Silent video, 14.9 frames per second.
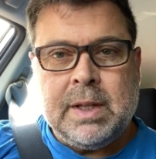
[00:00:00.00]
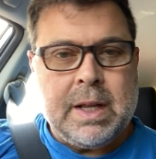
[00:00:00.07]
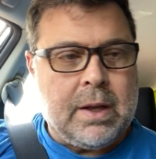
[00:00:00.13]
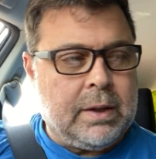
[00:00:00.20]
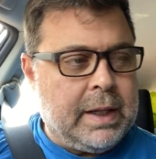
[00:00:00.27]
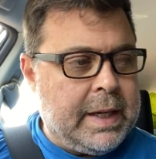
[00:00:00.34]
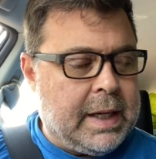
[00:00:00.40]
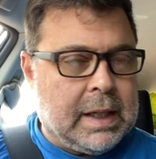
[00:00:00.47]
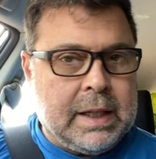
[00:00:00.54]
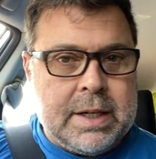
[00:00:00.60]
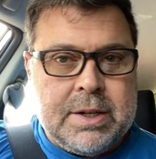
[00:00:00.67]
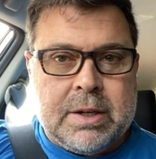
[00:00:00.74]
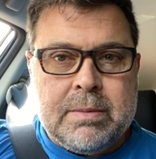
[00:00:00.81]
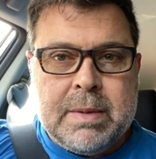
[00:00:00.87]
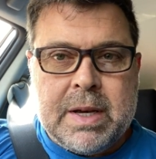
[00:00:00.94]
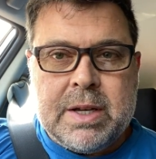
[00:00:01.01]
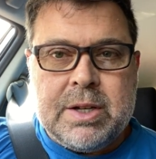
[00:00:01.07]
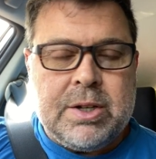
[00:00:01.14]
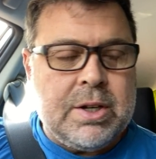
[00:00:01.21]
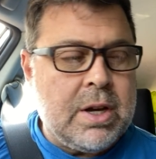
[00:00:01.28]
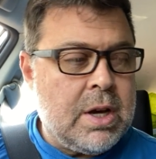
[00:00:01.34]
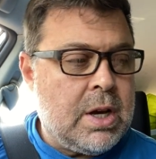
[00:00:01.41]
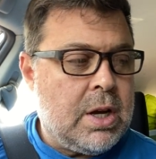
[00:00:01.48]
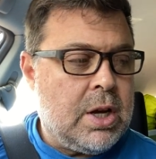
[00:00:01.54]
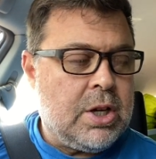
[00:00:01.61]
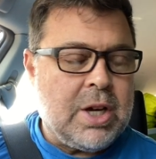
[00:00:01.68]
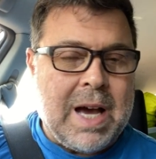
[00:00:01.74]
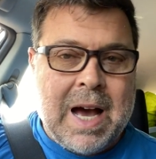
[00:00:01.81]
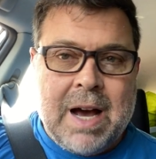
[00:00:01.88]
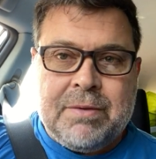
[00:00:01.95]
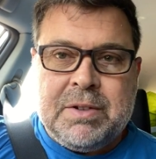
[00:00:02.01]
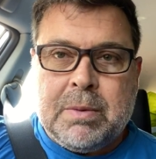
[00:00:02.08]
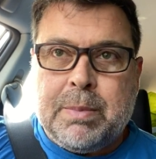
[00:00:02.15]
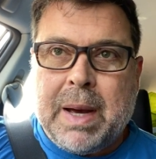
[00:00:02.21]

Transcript: Now, legalism is you have to